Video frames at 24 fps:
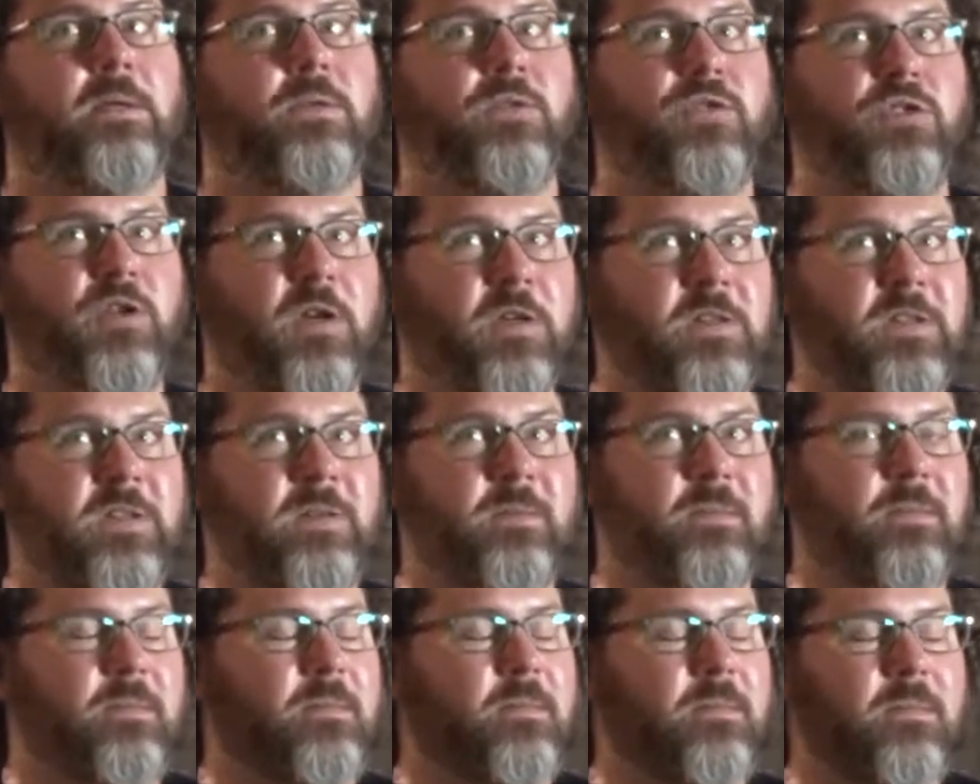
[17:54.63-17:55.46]
just
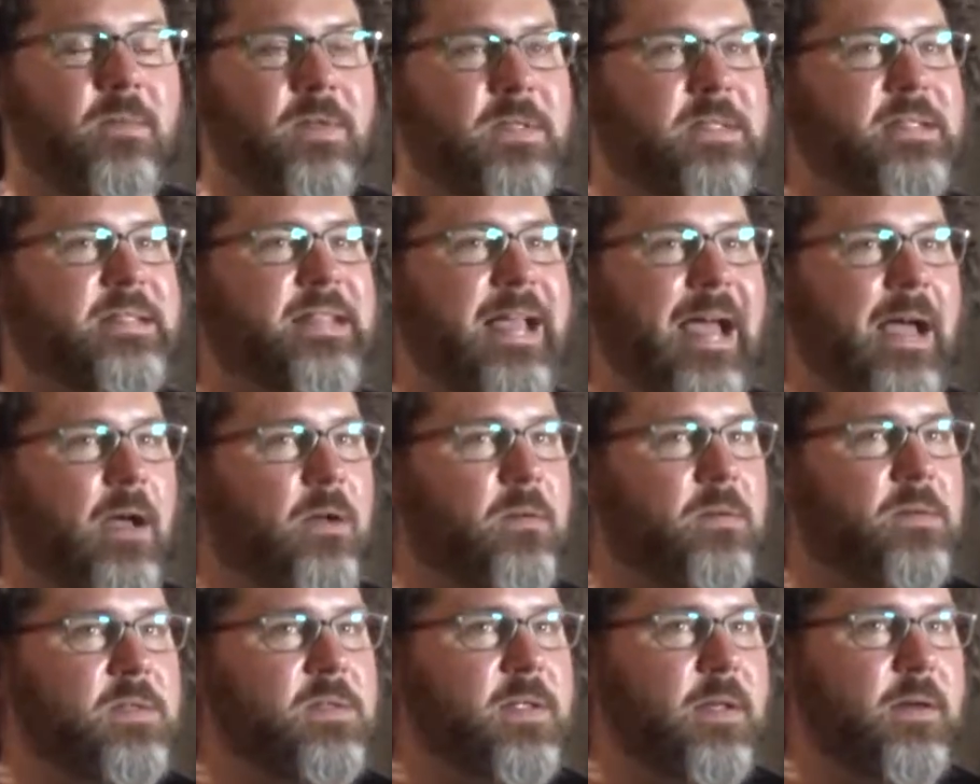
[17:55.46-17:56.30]
the
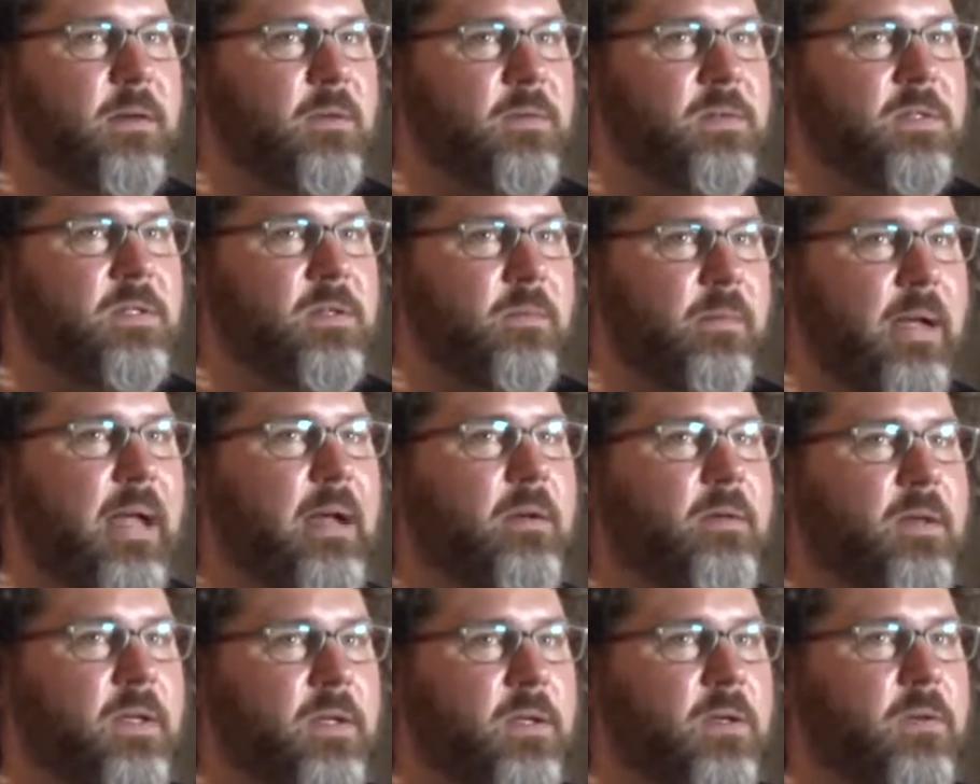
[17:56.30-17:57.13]
sounds that are
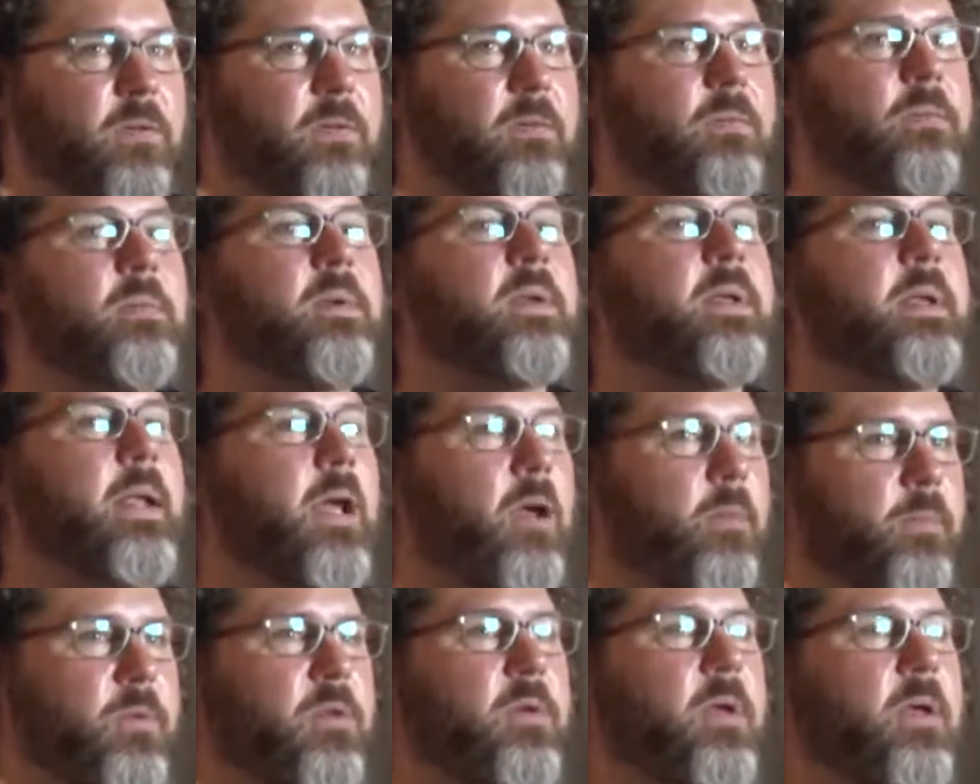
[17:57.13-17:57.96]
surrounding you can
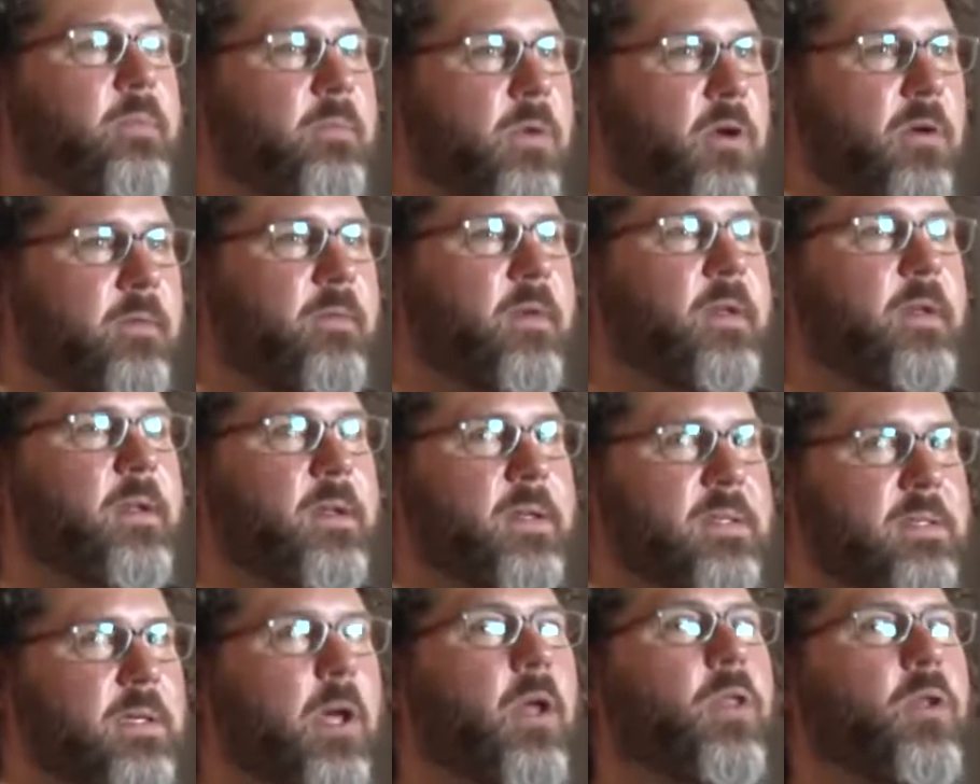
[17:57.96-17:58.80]
help you get motivated
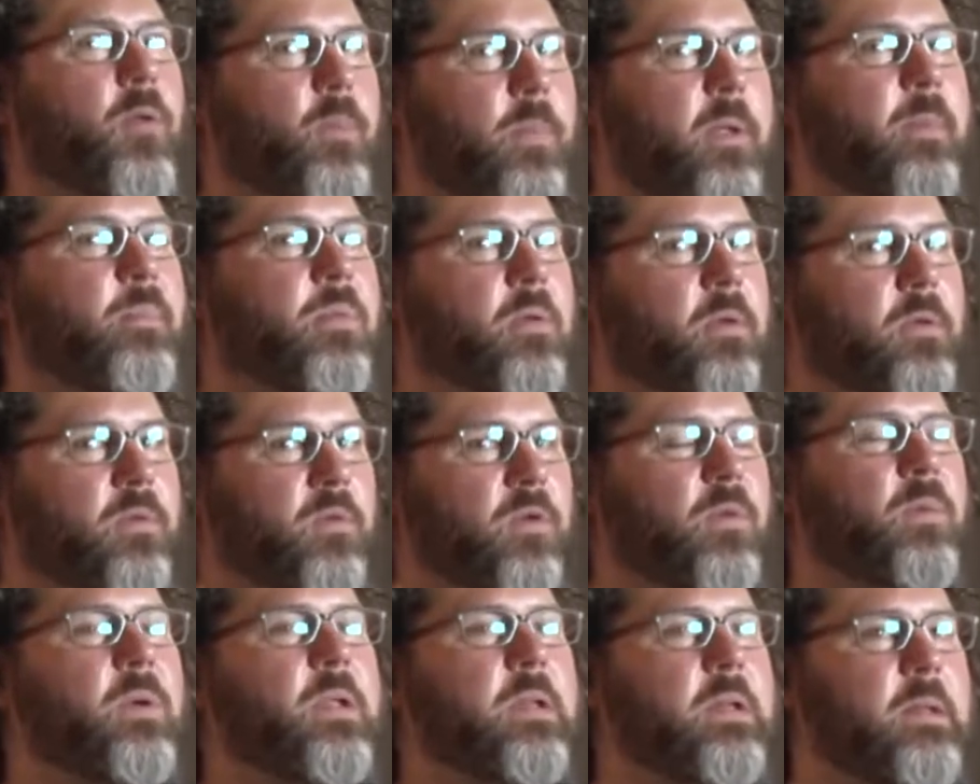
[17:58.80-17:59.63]
because other people are
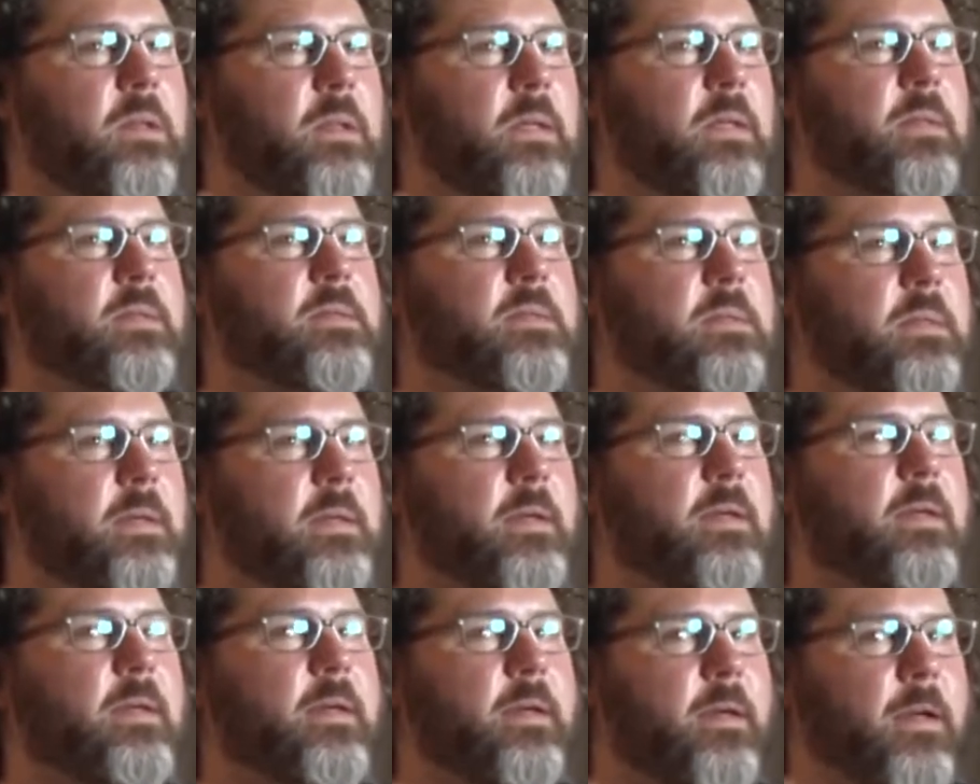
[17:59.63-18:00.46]
doing things,
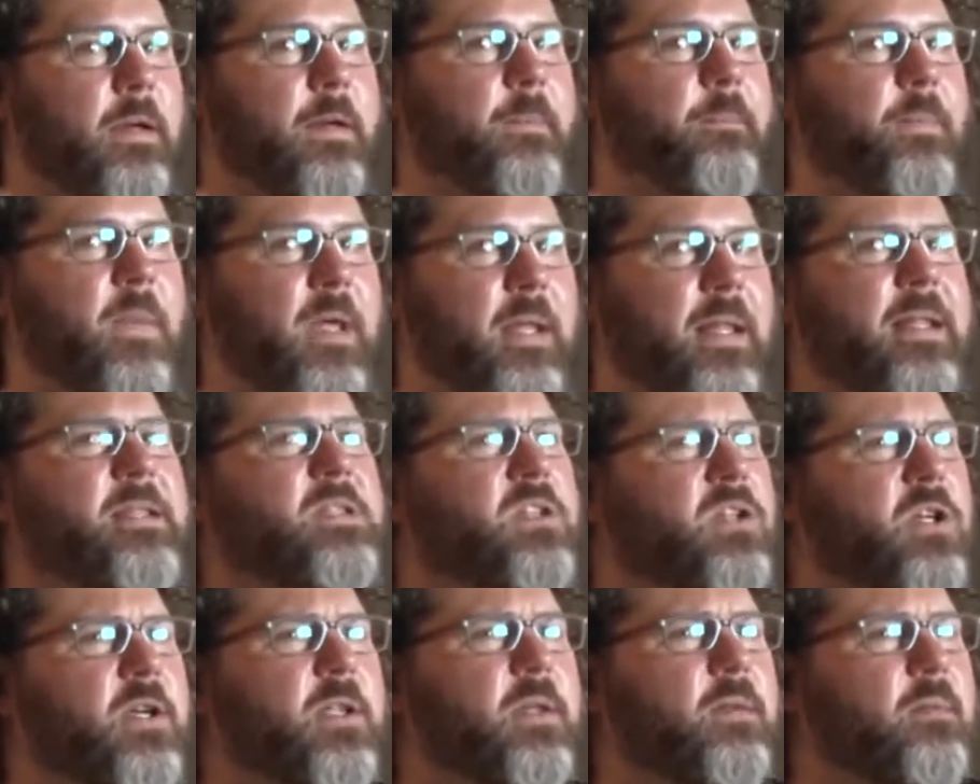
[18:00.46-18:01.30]
and that's
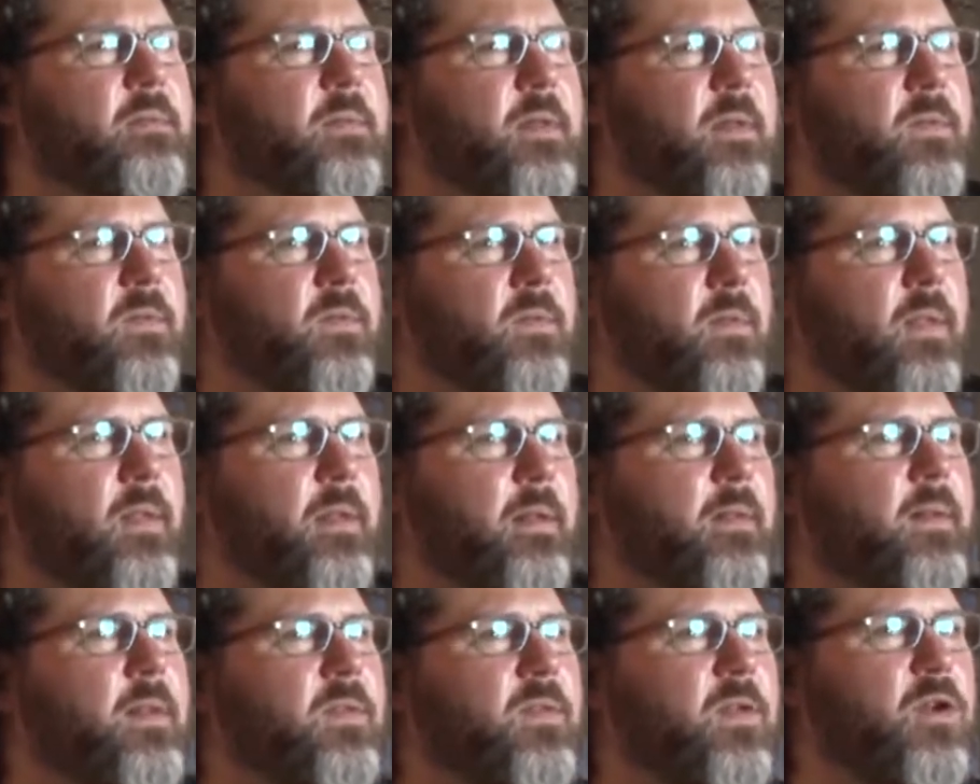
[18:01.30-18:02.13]
good. That's
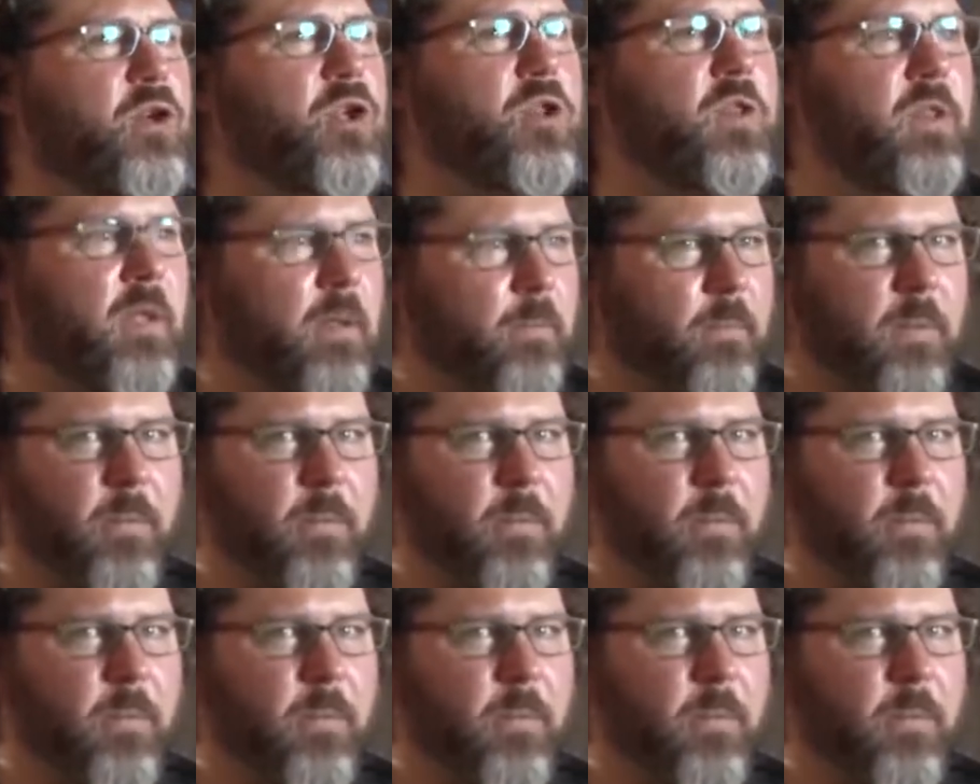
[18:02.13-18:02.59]
a good thing.